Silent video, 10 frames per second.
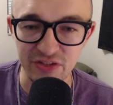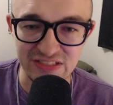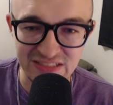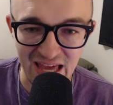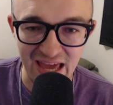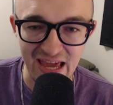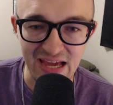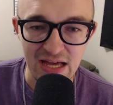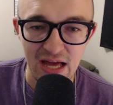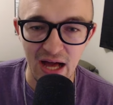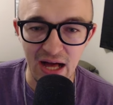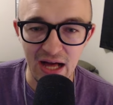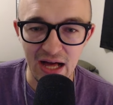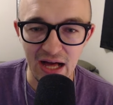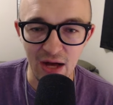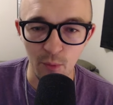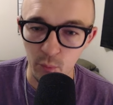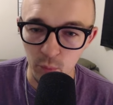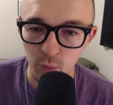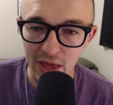say uh,
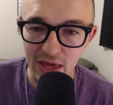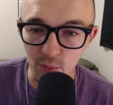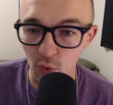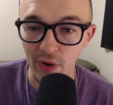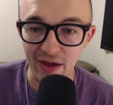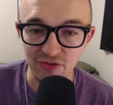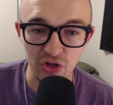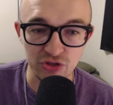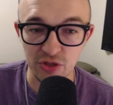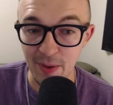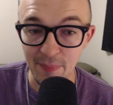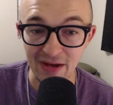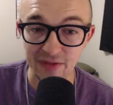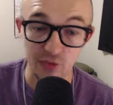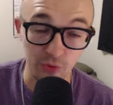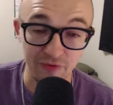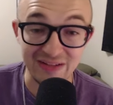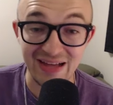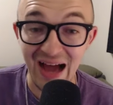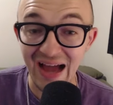it won't have a long term impact. This will
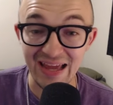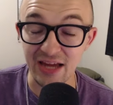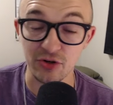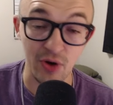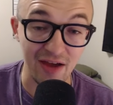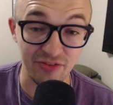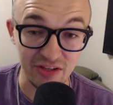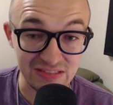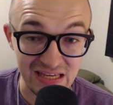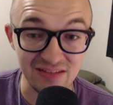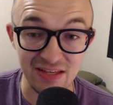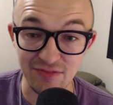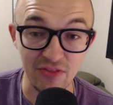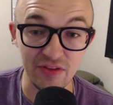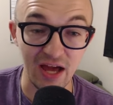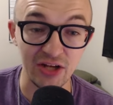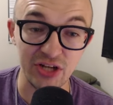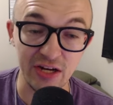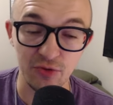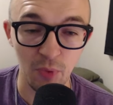affect high end crafts and skins, even in the non
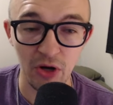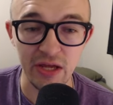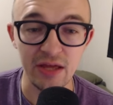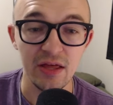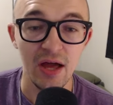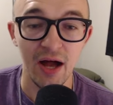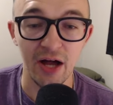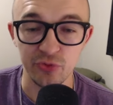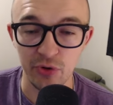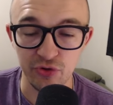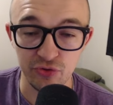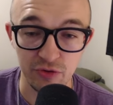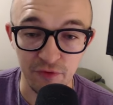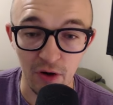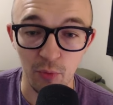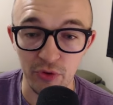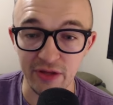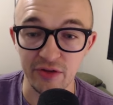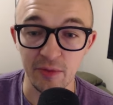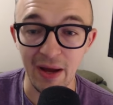Chinese market. Uh, Twitter users are far more
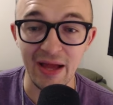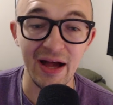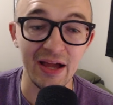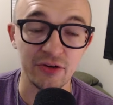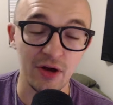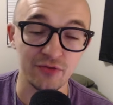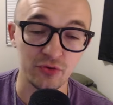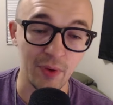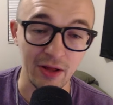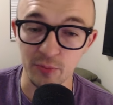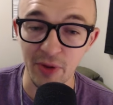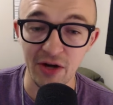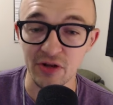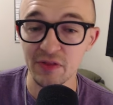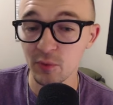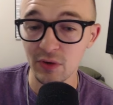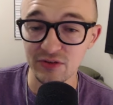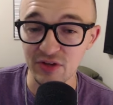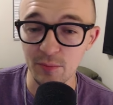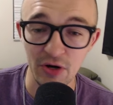likely to buy high end crafts for regular players. I think we're going
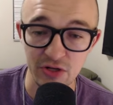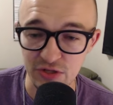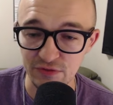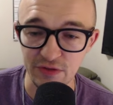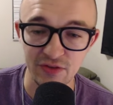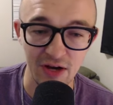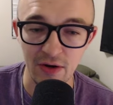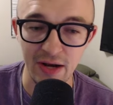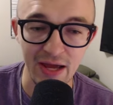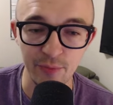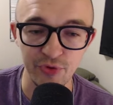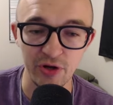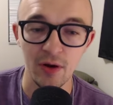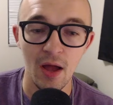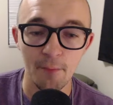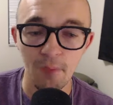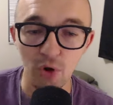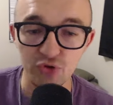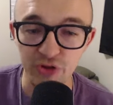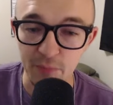to see a market shift on these higher end items that are
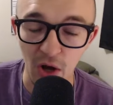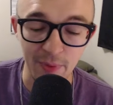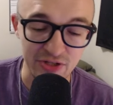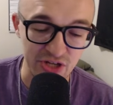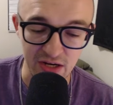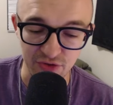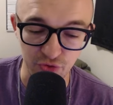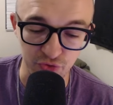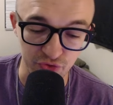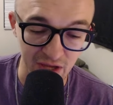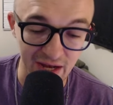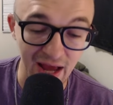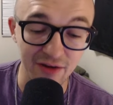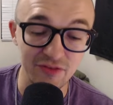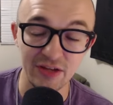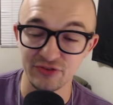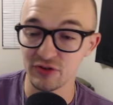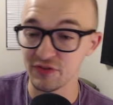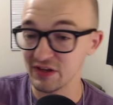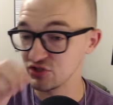mostly bought by Chinese users. Again, I don't even
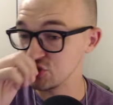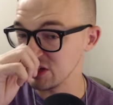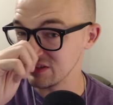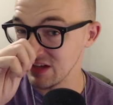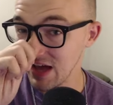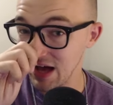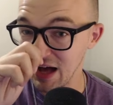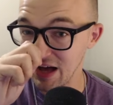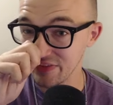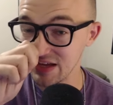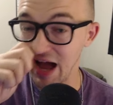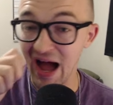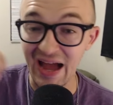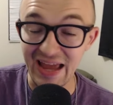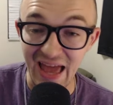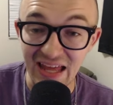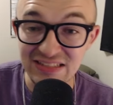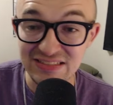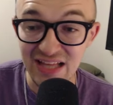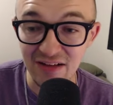necessarily think it's just uh, the high
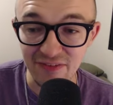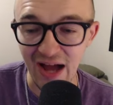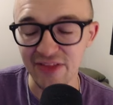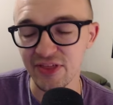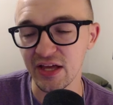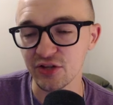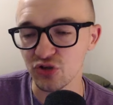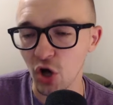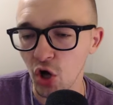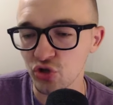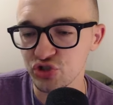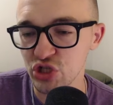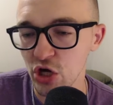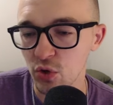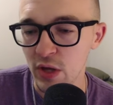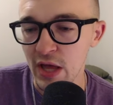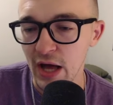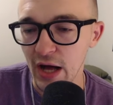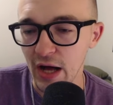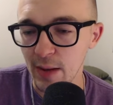end stuff, I think it is also
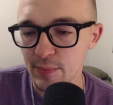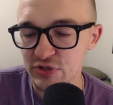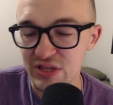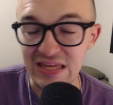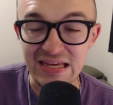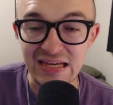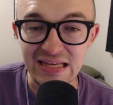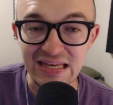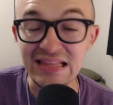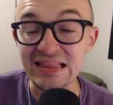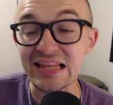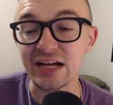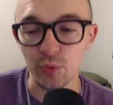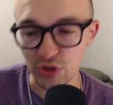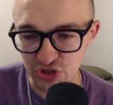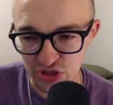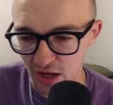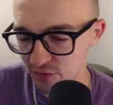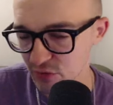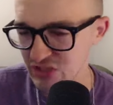um, the illiquid
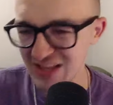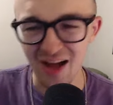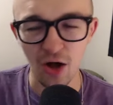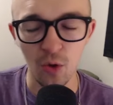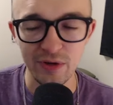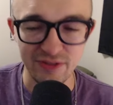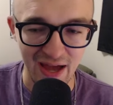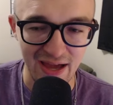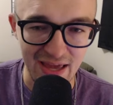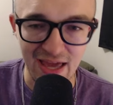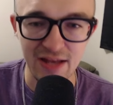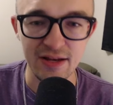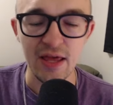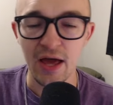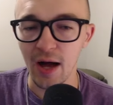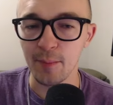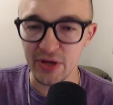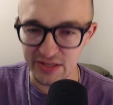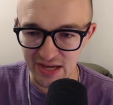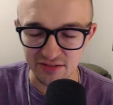stuff, which is not always high end. Um,
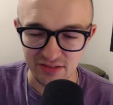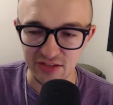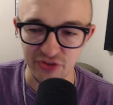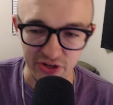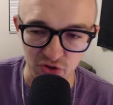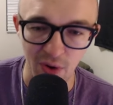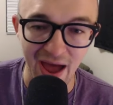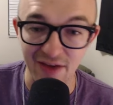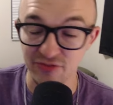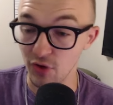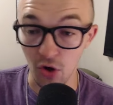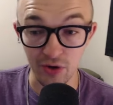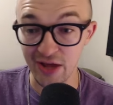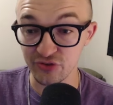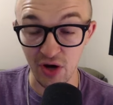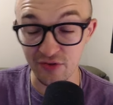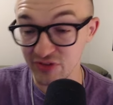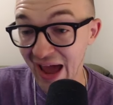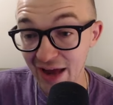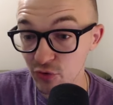but yes, things like crafts, all kinds of crafts,
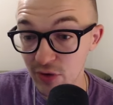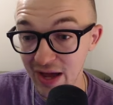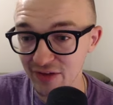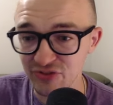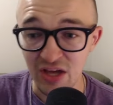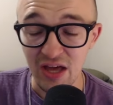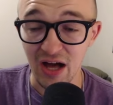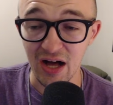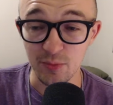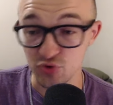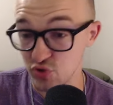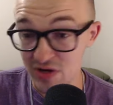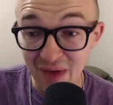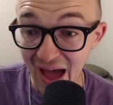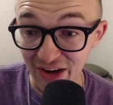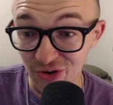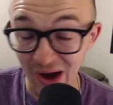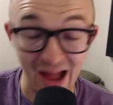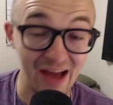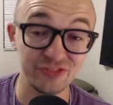Kato crafts, um, hat
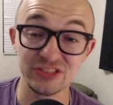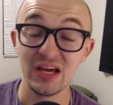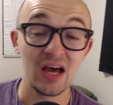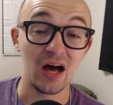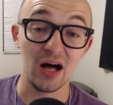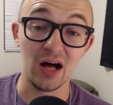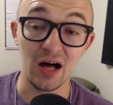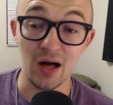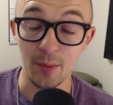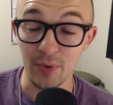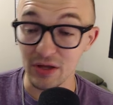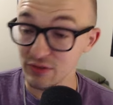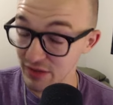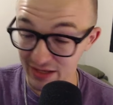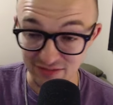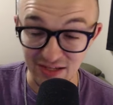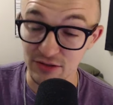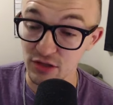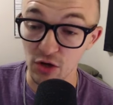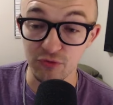crafts, um, like I
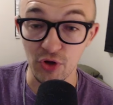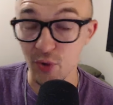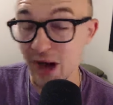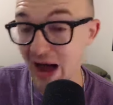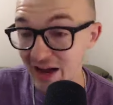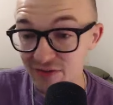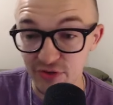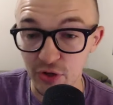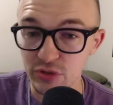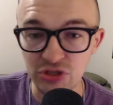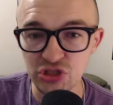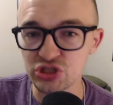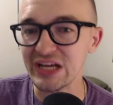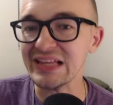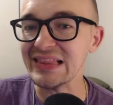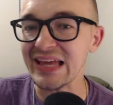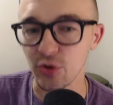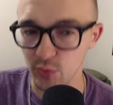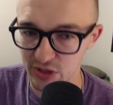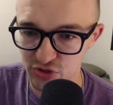said, low flow, high flow, it's just
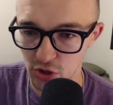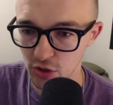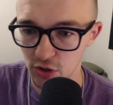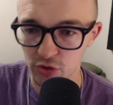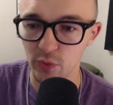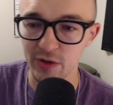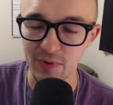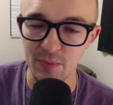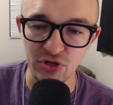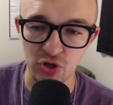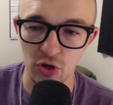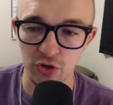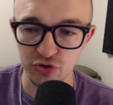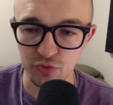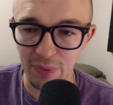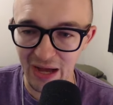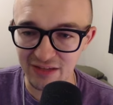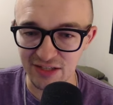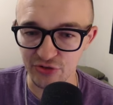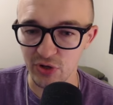liquids are, are going to be much harder to buy,
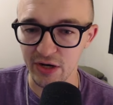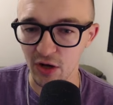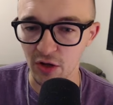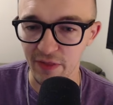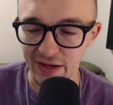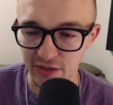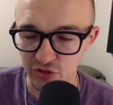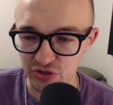sell, trade, and all that good